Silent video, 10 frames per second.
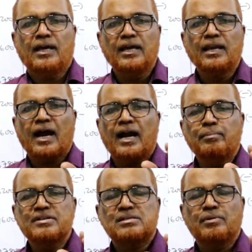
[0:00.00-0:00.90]

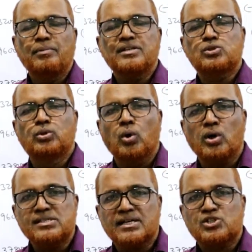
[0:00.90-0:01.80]
Inadmissible means
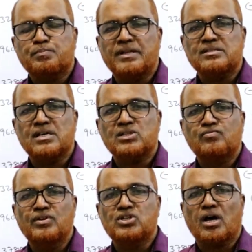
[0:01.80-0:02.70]
those
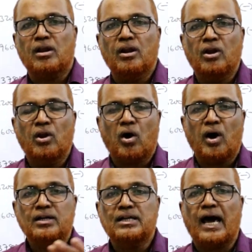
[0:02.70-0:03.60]
expenses which are
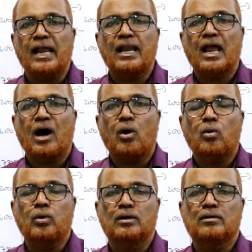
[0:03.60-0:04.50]
not
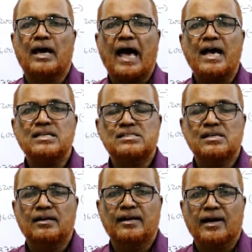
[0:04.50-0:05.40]
allowed
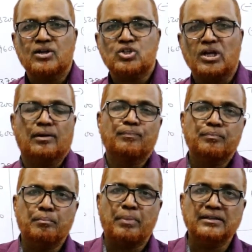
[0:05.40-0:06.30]
as deduction
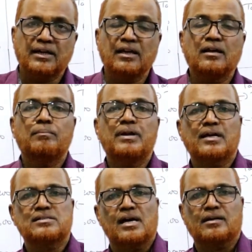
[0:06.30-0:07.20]
by the income
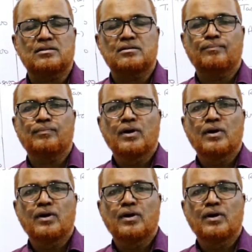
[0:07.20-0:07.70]
tax act